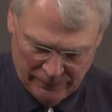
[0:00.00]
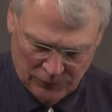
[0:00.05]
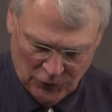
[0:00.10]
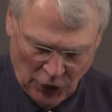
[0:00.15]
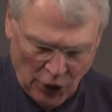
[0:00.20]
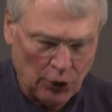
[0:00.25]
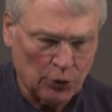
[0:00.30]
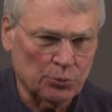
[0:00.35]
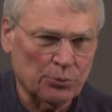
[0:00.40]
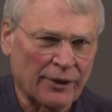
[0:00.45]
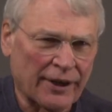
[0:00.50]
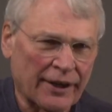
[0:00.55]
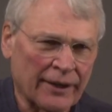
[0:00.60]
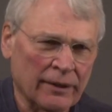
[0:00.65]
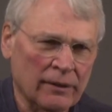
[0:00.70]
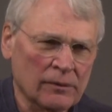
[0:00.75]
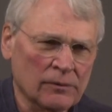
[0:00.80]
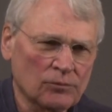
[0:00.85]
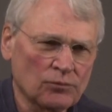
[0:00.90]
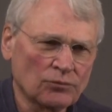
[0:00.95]
tone ring.
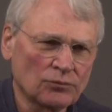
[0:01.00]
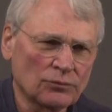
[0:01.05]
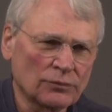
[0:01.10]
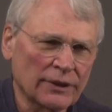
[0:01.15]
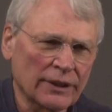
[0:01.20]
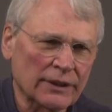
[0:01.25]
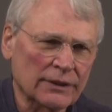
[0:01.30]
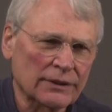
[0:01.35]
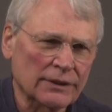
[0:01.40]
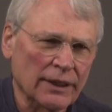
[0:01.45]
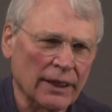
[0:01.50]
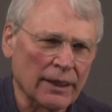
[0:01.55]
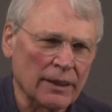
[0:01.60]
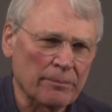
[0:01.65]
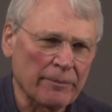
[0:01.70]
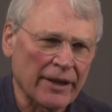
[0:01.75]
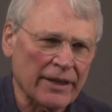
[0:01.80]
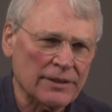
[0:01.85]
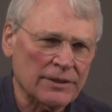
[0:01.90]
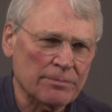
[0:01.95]
It uh,
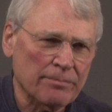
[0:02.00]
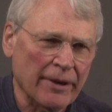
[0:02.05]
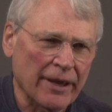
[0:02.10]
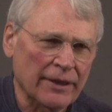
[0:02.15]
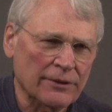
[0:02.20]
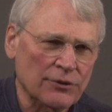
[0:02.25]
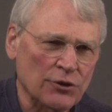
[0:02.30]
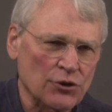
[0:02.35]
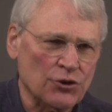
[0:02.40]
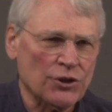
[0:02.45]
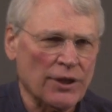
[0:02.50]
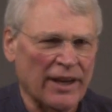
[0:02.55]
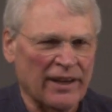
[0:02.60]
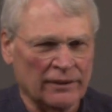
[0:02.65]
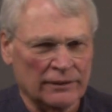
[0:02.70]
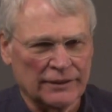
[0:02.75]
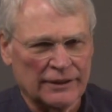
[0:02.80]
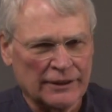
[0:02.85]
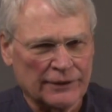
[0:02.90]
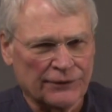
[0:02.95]
makes the banjo
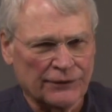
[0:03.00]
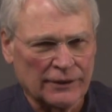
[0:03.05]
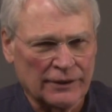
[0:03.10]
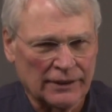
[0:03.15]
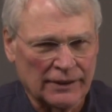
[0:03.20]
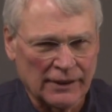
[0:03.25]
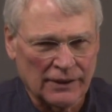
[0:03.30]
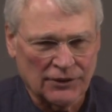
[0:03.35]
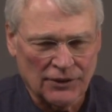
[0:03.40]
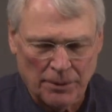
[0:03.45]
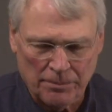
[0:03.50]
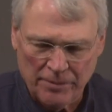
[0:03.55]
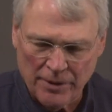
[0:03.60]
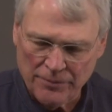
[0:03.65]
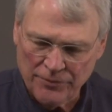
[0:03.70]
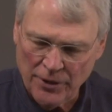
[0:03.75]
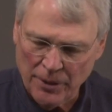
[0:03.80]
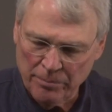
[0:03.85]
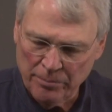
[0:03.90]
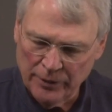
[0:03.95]
sound different than
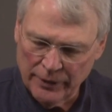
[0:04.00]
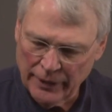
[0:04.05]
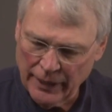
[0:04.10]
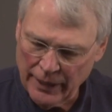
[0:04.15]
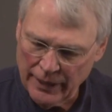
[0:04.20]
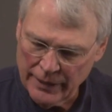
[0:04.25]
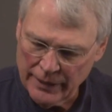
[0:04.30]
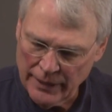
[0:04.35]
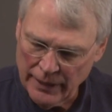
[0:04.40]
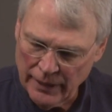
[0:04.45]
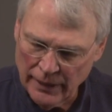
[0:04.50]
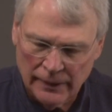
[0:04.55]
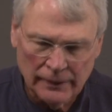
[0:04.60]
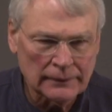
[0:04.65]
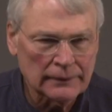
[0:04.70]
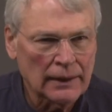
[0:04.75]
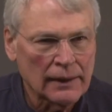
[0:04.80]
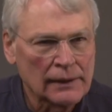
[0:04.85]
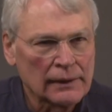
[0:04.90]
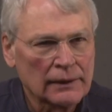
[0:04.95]
sometimes they put a, uh,
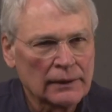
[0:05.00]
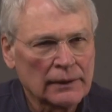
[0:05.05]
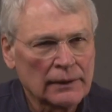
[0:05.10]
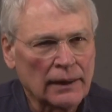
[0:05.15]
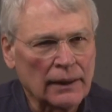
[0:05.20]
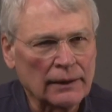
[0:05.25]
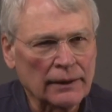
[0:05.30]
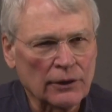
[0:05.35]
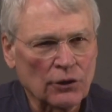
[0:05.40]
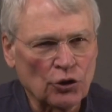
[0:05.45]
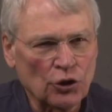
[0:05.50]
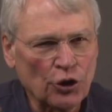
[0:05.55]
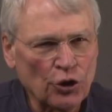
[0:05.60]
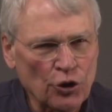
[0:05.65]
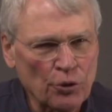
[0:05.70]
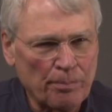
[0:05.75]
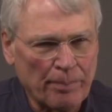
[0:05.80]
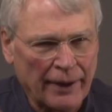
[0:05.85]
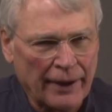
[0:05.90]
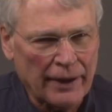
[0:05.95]
a little
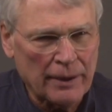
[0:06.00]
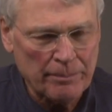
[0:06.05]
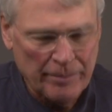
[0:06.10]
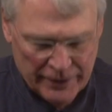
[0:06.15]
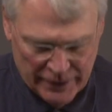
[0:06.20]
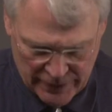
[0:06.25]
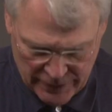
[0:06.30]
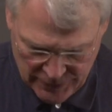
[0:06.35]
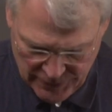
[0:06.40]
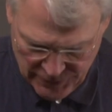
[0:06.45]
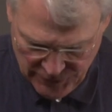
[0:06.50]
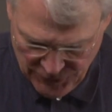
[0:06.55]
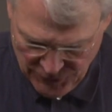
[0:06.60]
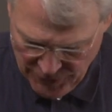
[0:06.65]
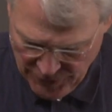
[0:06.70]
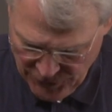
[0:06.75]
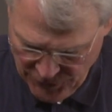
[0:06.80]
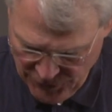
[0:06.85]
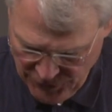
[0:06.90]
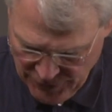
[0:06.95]
hoop in it. But this is
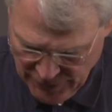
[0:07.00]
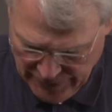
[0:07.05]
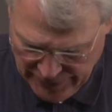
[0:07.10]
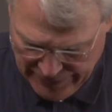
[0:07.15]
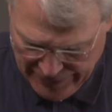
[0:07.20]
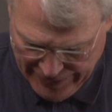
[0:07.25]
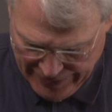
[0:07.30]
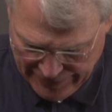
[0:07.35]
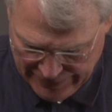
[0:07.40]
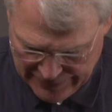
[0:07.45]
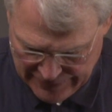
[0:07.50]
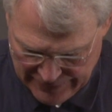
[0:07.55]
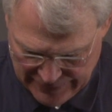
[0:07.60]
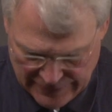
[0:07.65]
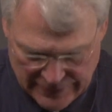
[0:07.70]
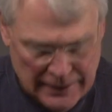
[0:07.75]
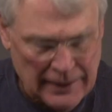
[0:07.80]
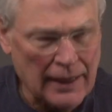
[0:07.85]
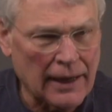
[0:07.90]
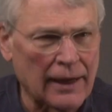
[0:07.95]
this is the next,
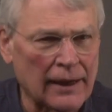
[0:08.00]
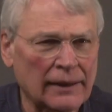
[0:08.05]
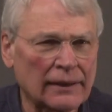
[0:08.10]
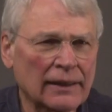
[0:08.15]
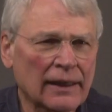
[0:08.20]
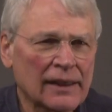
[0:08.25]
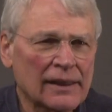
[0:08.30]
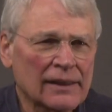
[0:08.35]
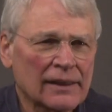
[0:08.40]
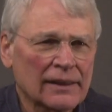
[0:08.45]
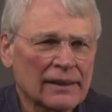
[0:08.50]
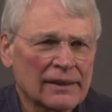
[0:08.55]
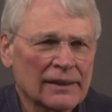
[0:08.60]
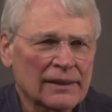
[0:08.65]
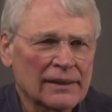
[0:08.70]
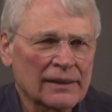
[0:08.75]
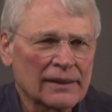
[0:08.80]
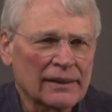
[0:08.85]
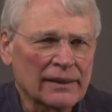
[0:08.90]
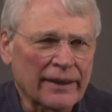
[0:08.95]
uh,
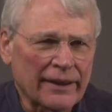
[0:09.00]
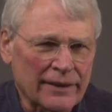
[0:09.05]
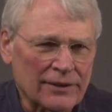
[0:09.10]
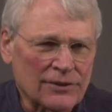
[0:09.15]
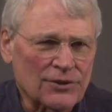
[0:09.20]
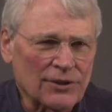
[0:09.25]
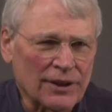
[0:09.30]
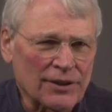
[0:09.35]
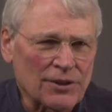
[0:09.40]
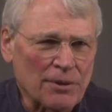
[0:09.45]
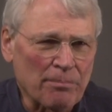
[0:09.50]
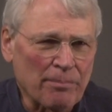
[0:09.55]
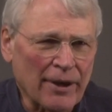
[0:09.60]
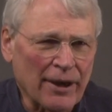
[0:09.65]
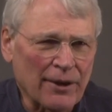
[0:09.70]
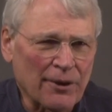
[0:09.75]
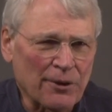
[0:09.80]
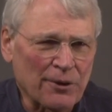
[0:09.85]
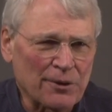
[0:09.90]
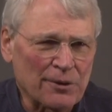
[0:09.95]
it's, it's a
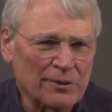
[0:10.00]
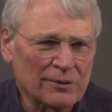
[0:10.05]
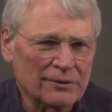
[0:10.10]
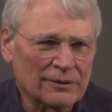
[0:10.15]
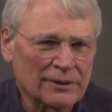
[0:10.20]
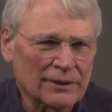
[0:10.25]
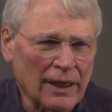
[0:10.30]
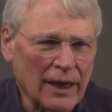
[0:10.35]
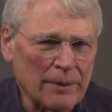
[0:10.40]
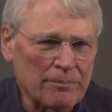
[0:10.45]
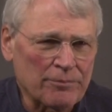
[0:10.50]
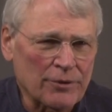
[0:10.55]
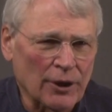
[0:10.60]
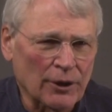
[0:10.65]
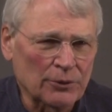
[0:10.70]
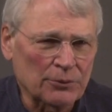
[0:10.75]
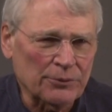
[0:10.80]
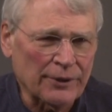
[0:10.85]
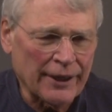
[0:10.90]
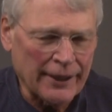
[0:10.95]
better type
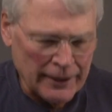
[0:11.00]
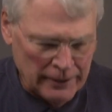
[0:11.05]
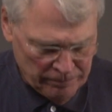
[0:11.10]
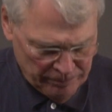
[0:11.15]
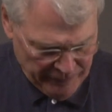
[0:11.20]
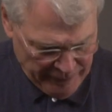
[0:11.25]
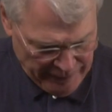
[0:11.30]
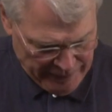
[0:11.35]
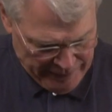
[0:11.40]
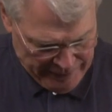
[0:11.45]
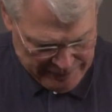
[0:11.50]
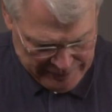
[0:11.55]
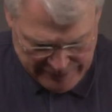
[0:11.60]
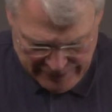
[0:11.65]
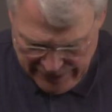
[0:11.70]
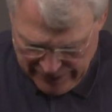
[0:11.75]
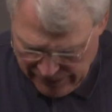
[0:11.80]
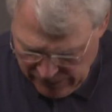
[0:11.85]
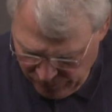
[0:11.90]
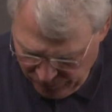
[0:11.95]
tone ring. And
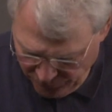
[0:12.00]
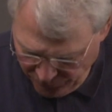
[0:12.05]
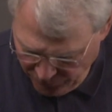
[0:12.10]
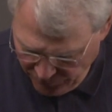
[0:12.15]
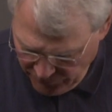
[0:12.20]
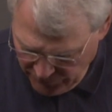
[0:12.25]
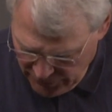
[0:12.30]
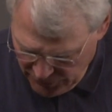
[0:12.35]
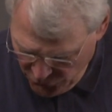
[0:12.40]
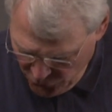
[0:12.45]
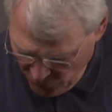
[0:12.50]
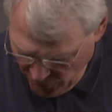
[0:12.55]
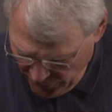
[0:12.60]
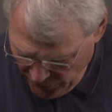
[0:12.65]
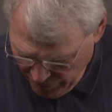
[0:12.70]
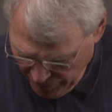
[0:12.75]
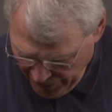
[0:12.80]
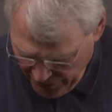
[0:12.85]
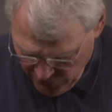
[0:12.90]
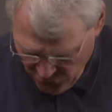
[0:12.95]
uh, this is what the
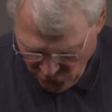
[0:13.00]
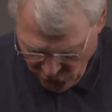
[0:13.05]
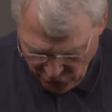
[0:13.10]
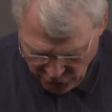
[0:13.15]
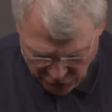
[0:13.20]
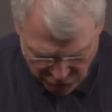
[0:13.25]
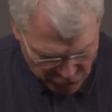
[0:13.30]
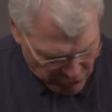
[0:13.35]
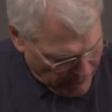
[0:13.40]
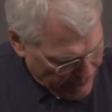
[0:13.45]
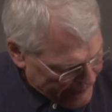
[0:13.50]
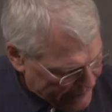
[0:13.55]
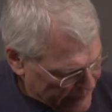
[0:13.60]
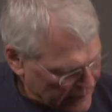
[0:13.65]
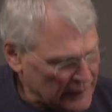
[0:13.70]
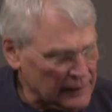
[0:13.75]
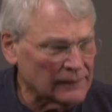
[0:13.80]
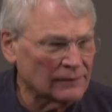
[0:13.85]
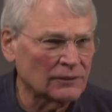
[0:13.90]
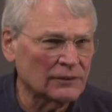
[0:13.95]
banjo looks like.
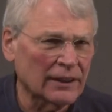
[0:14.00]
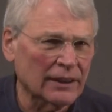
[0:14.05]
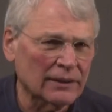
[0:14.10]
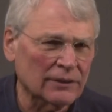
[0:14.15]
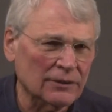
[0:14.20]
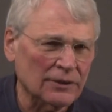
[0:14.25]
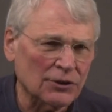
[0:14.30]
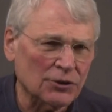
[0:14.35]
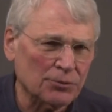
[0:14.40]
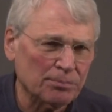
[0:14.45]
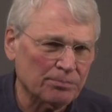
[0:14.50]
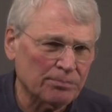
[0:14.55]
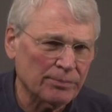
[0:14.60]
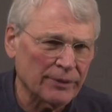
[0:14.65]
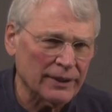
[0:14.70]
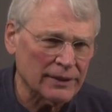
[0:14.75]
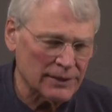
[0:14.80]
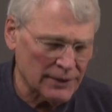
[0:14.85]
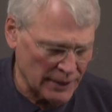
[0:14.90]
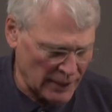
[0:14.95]
And it's,
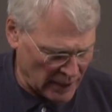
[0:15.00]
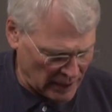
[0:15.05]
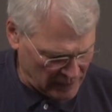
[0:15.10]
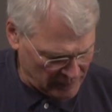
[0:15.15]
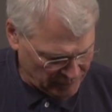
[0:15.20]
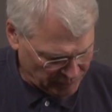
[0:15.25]
it's a